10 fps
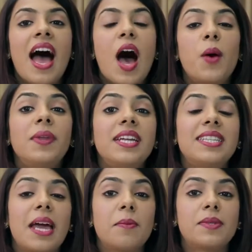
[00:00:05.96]
How many
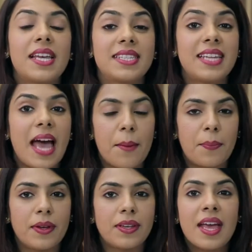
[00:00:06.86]
times has it
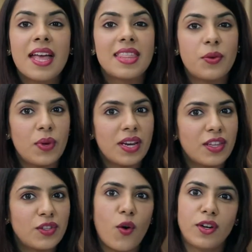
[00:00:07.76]
happened that we're at
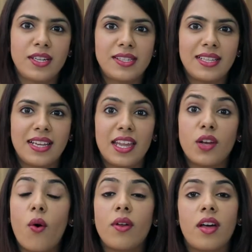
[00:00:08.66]
the doctor's
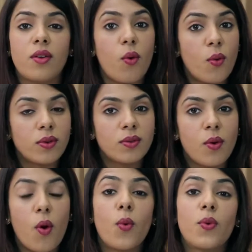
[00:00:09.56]
clinic on our own
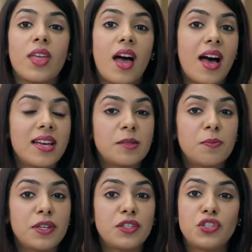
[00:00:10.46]
or with our
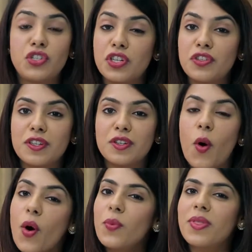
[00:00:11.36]
husband, children
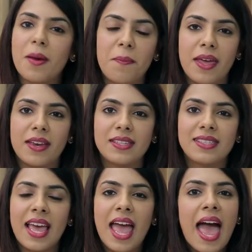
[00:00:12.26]
or with our
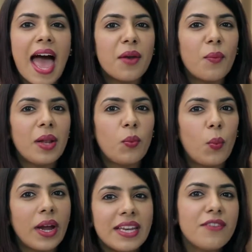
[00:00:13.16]
parents and while
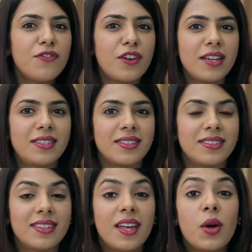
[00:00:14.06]
waiting for our
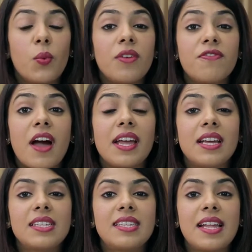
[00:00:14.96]
turn, we find
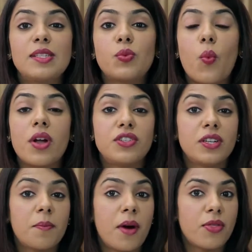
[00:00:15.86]
ourselves
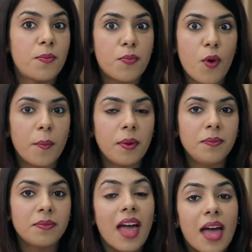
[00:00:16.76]
wondering about the
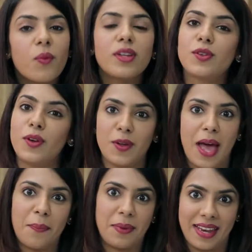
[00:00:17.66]
problem and what's going to
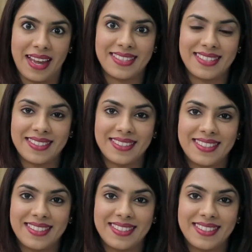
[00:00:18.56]
happen next.